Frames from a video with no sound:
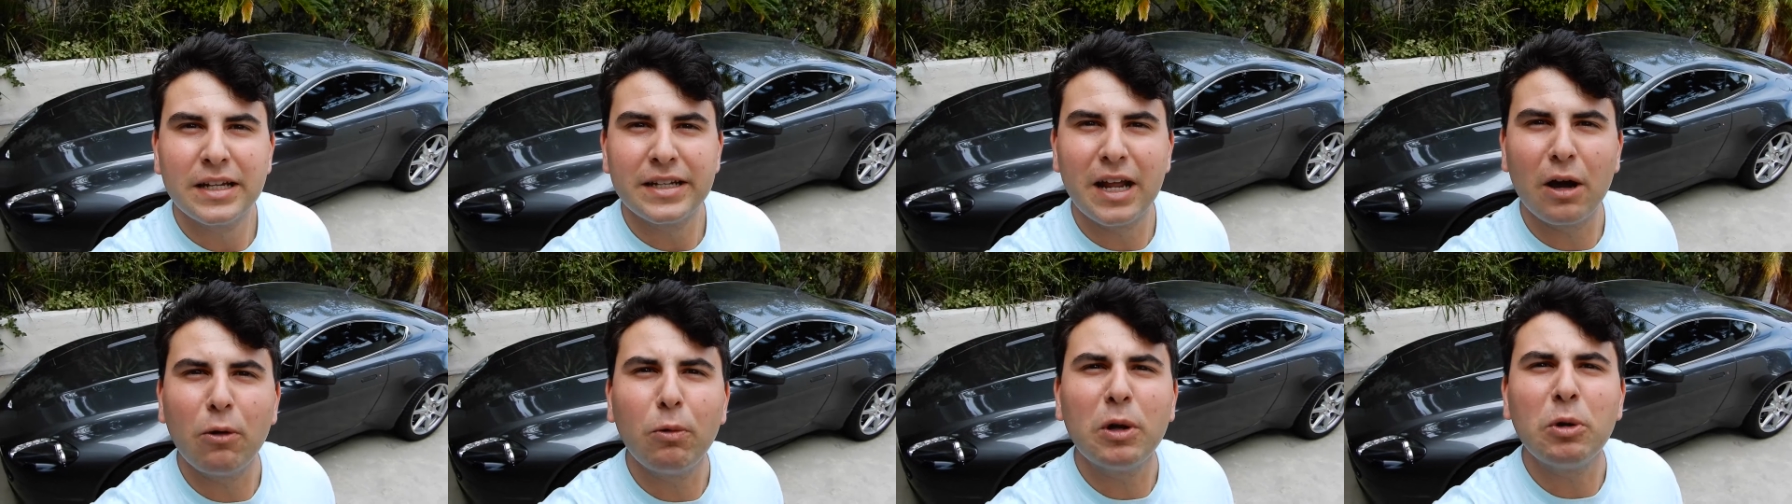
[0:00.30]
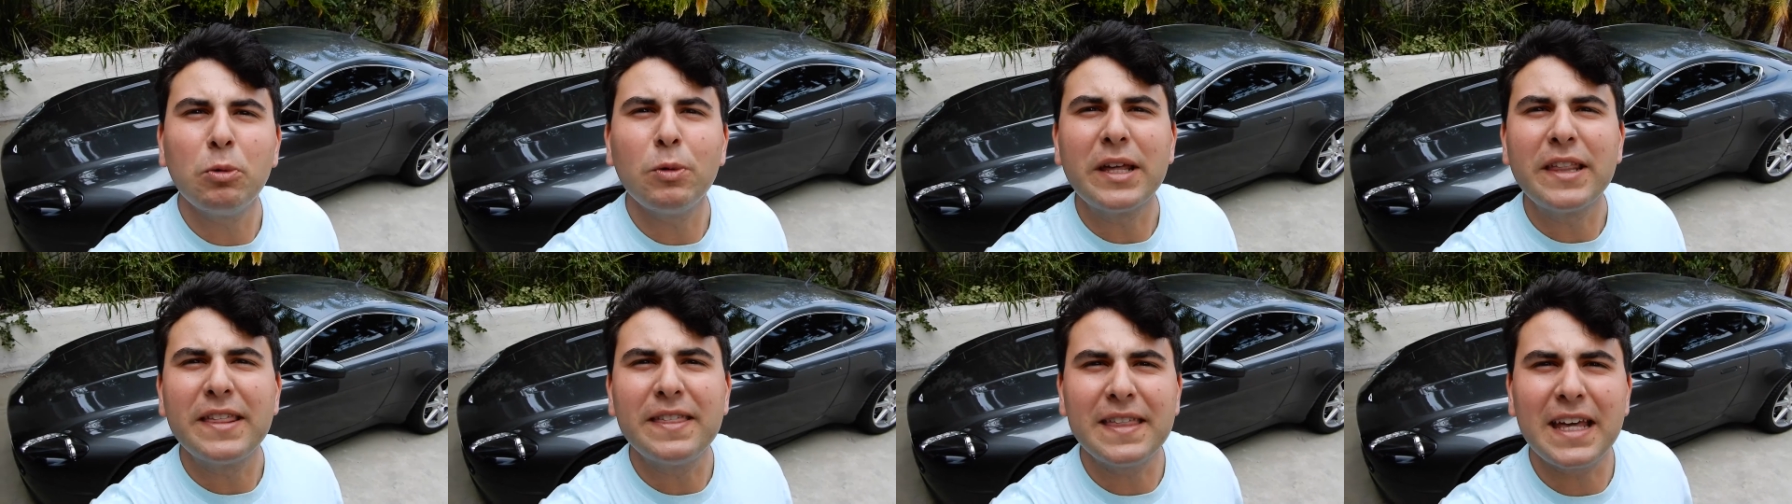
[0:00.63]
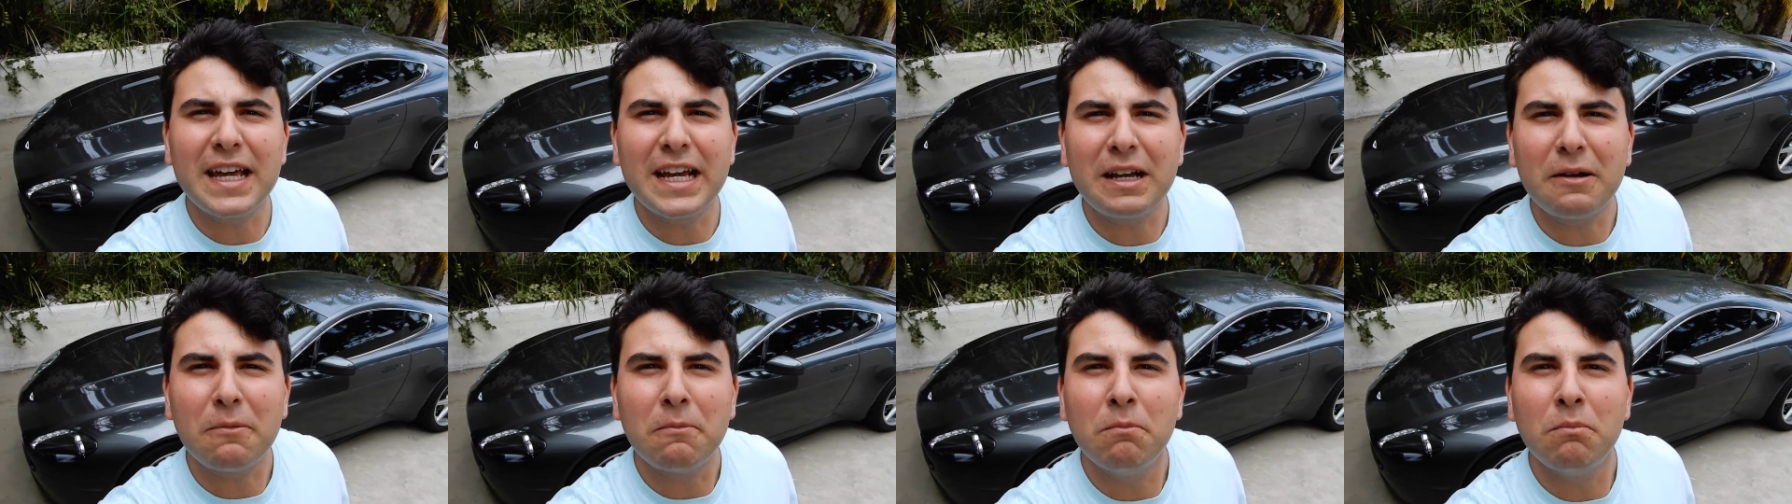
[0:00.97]
Now when we
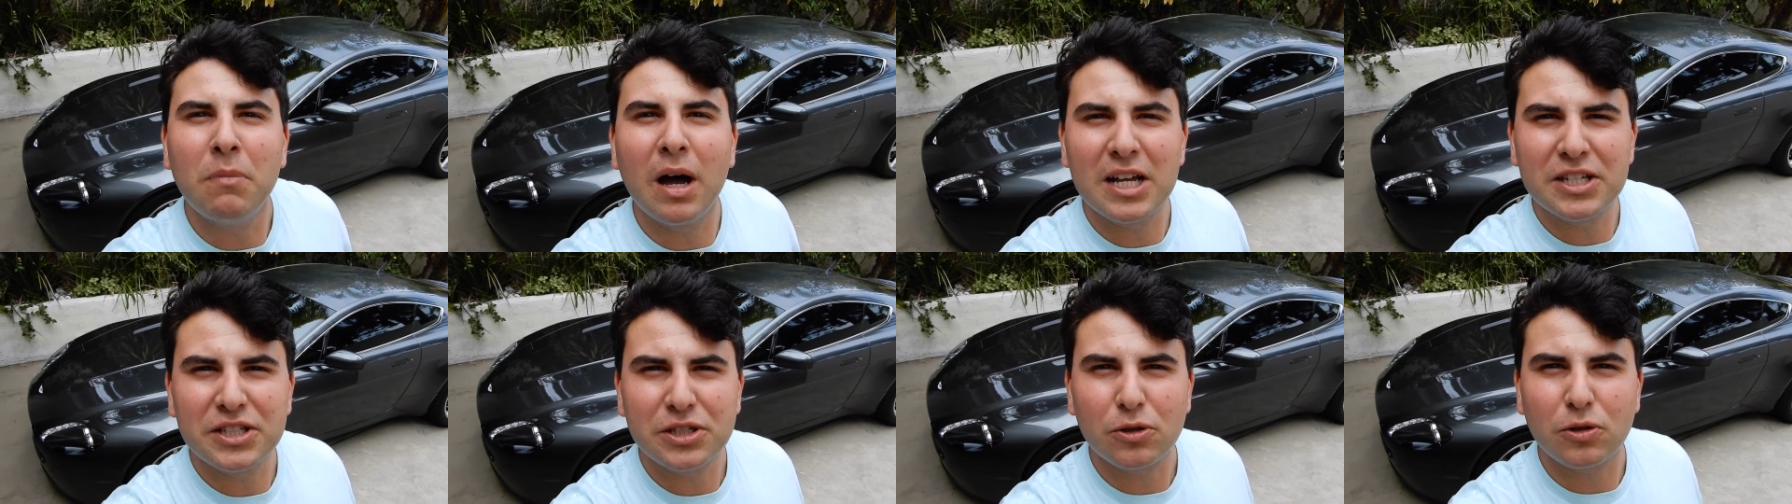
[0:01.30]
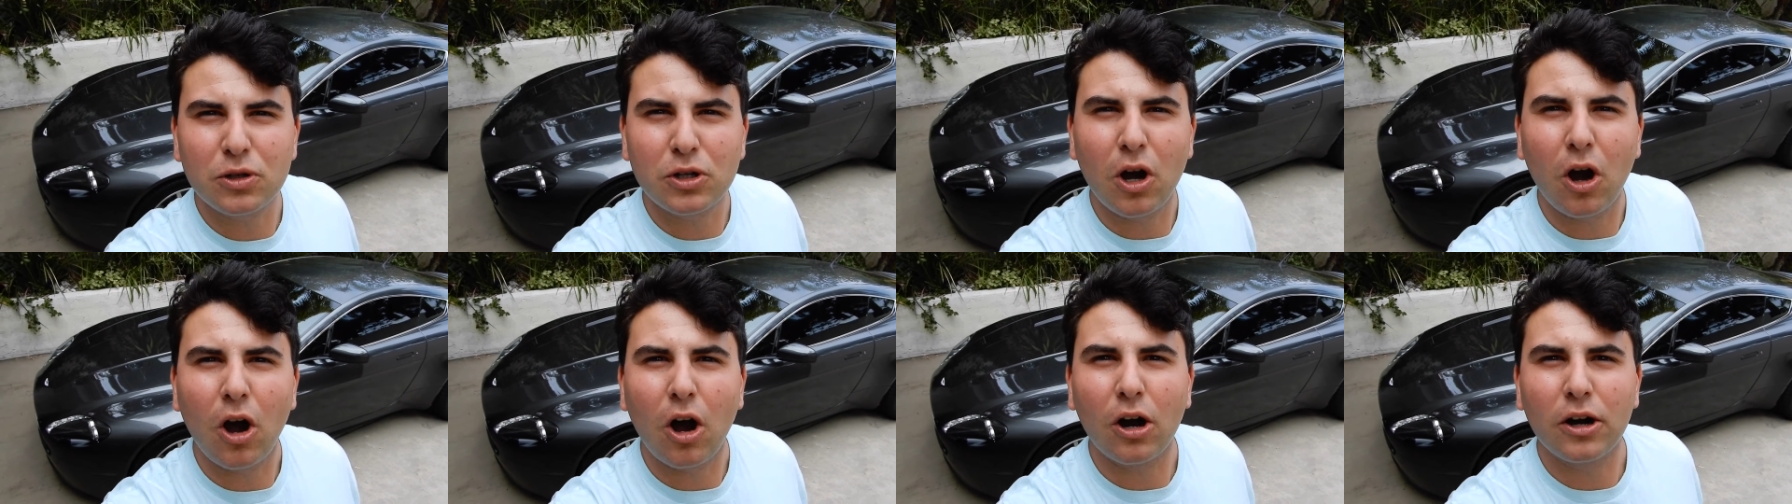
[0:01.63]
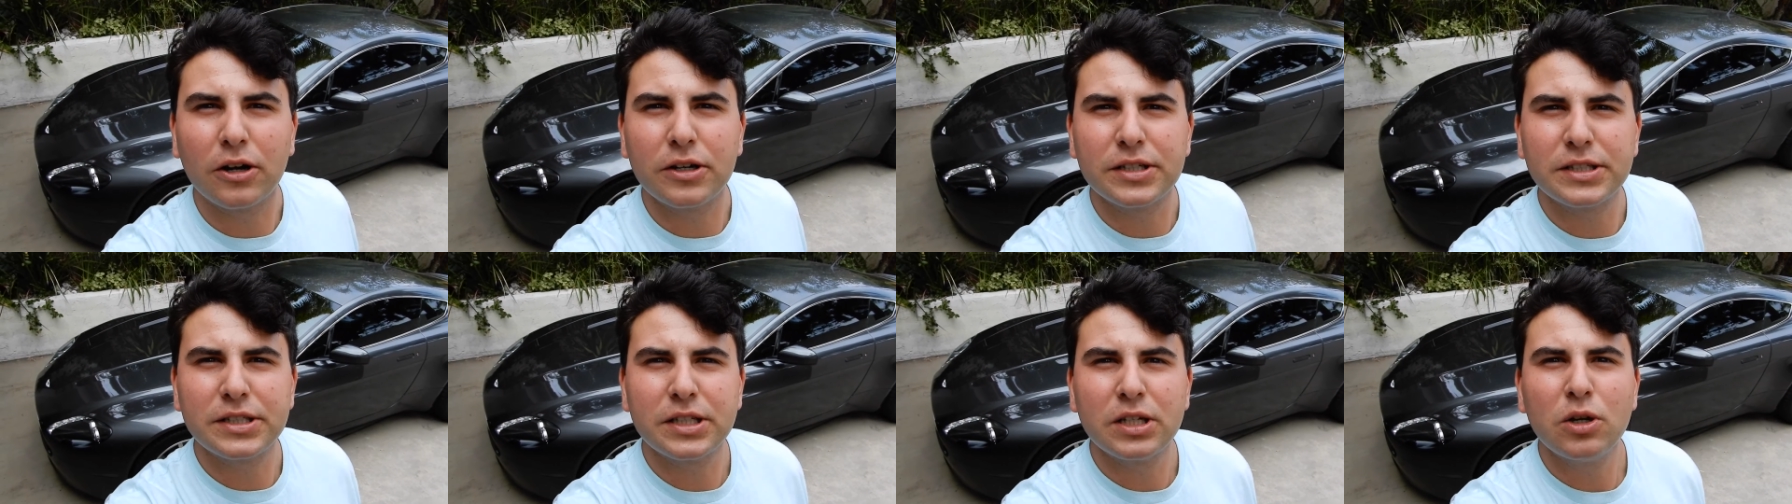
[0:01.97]
think muscle
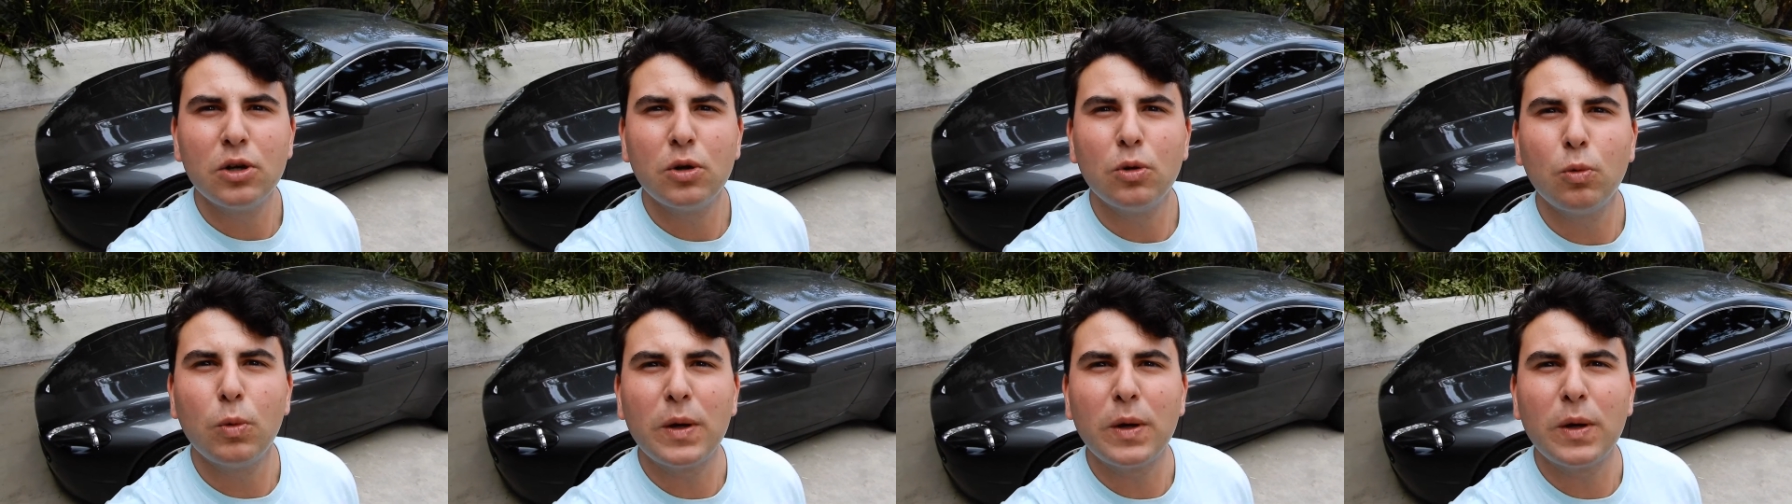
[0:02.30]
cars,